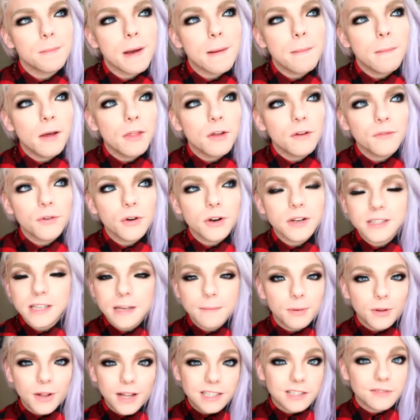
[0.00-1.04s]
My mother, for
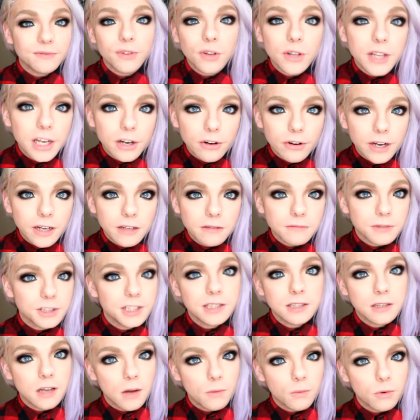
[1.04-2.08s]
example, has full hearing.
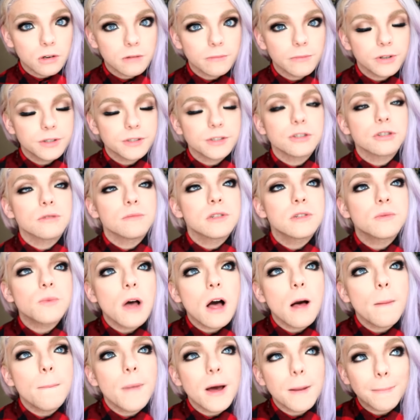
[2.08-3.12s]
She's got Waardenburg syndrome as
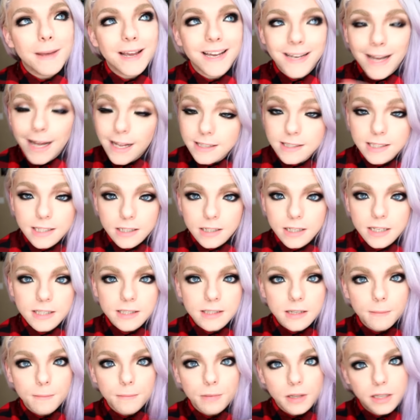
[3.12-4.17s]
well, but my cousin
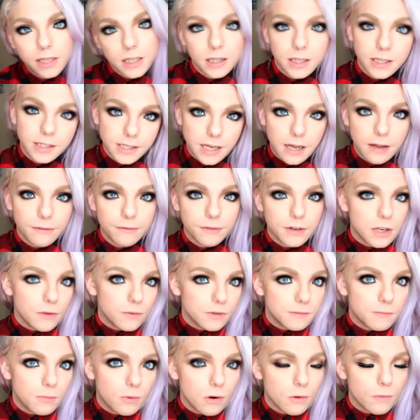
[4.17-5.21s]
is completely deaf, and he
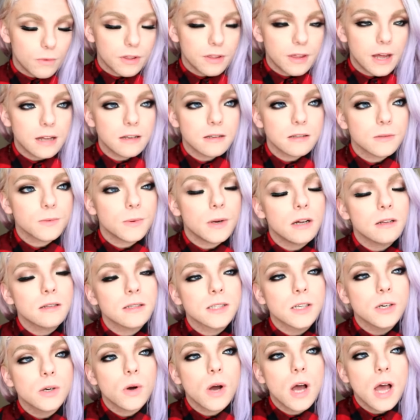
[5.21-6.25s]
was born with that as well.
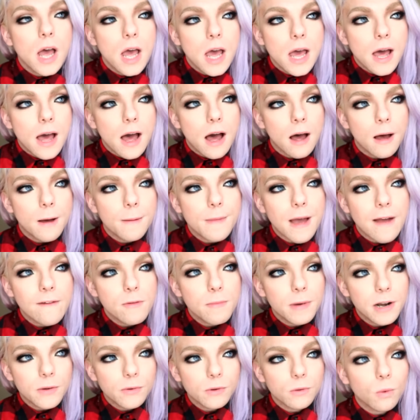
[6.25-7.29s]
So um,
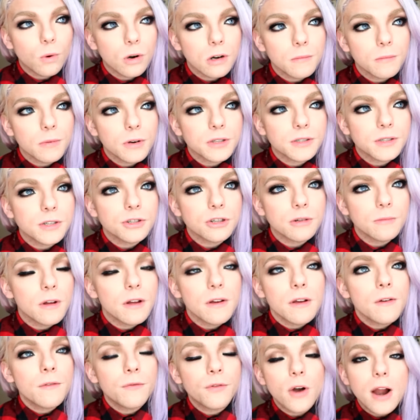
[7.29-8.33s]
everybody with Waardenburg syndrome,
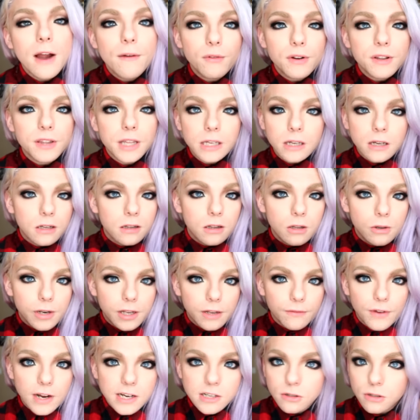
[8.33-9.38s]
uh, for everything,
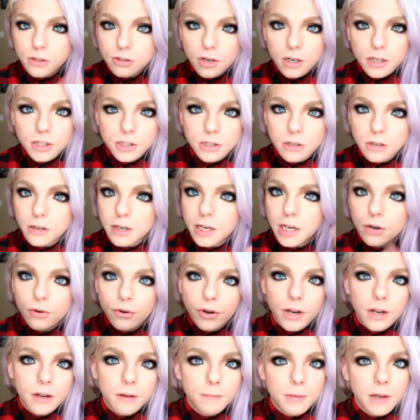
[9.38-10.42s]
including facial structure,
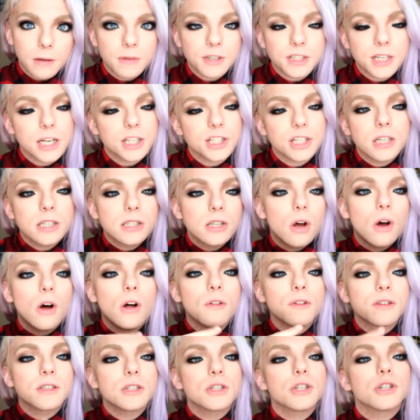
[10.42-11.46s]
hearing, pigmentation, it's
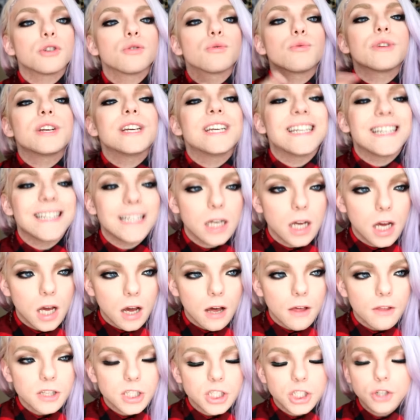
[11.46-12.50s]
all there's a degree.
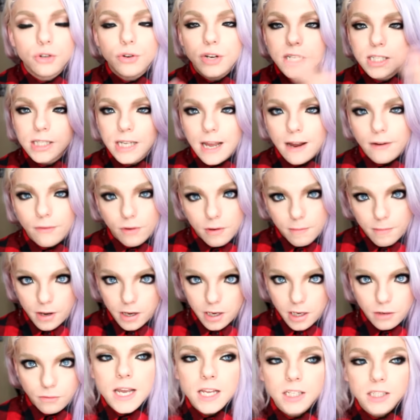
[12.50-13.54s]
There's a degree to
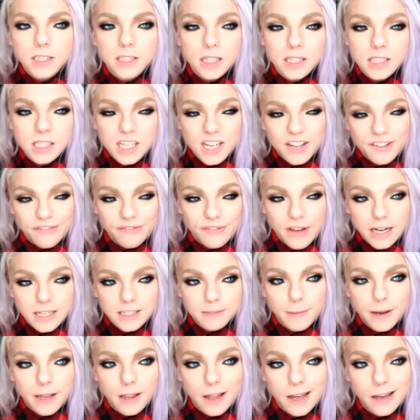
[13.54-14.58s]
everybody. It doesn't
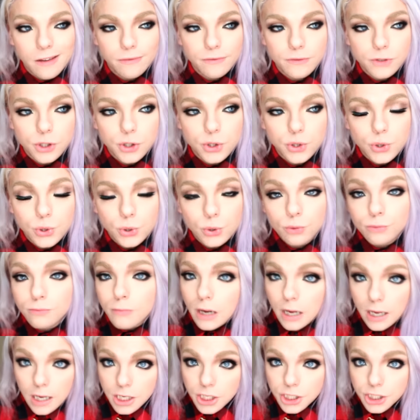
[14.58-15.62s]
affect my life too
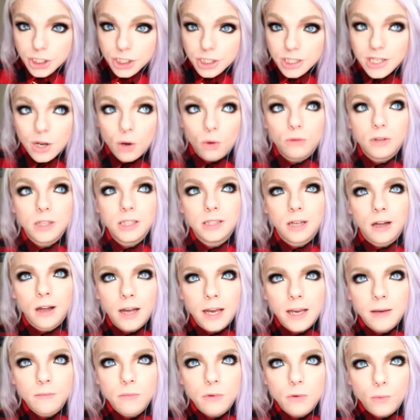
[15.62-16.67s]
much. The only
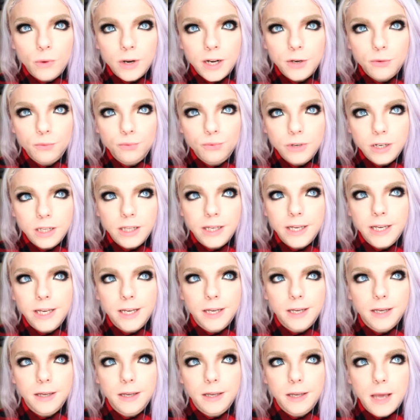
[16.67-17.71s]
time when it
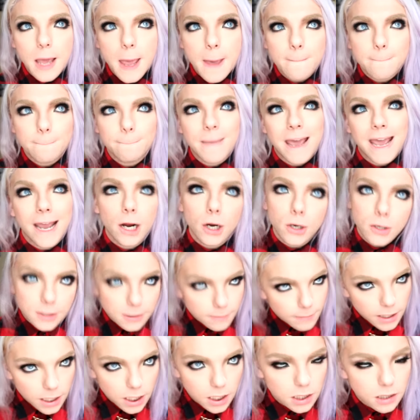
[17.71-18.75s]
really
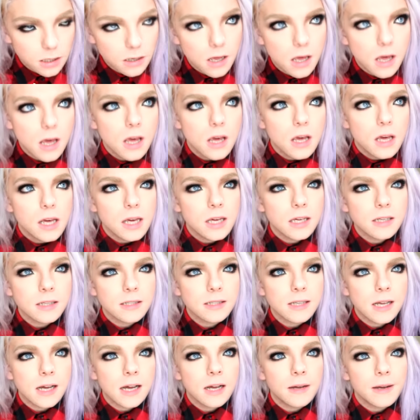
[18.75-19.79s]
impairs me
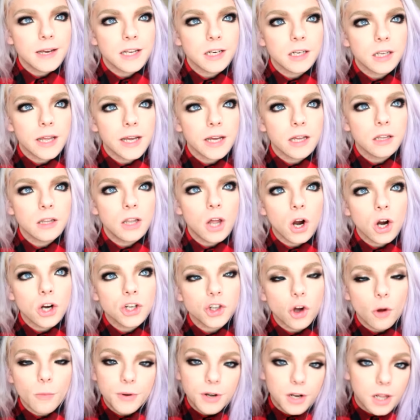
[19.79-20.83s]
is uh, in like
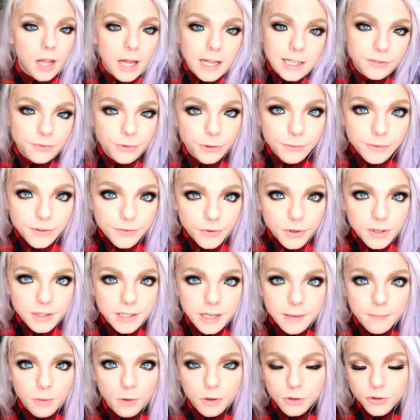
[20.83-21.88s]
large open classrooms, for
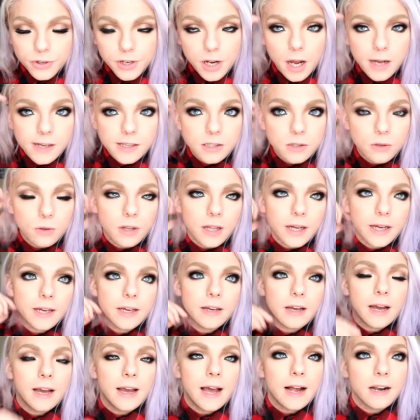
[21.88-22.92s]
example. During high school,
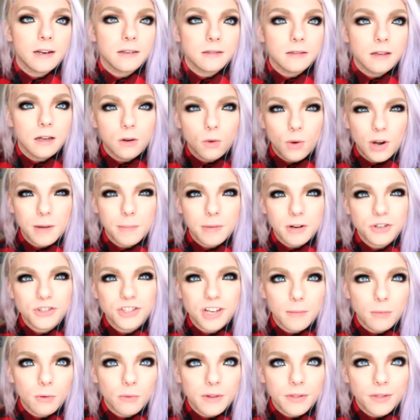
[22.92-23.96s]
I, I had quite a bit of
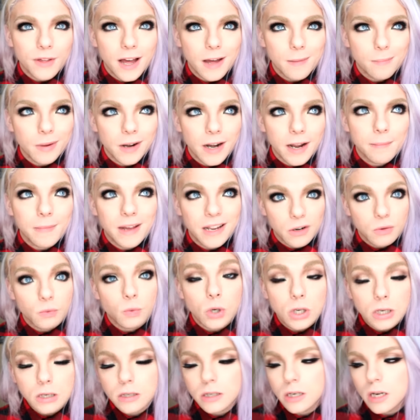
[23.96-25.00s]
trouble with that, but I made it
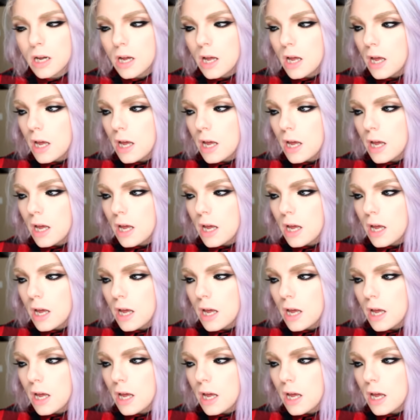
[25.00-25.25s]
work.